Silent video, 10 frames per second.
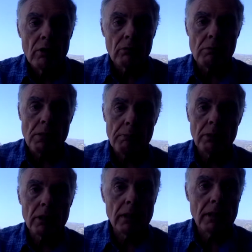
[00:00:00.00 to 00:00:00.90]

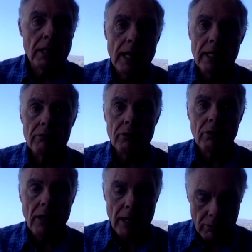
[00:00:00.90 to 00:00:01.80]
Remember, to get an A in the
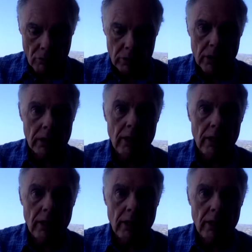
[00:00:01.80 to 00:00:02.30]
class, you need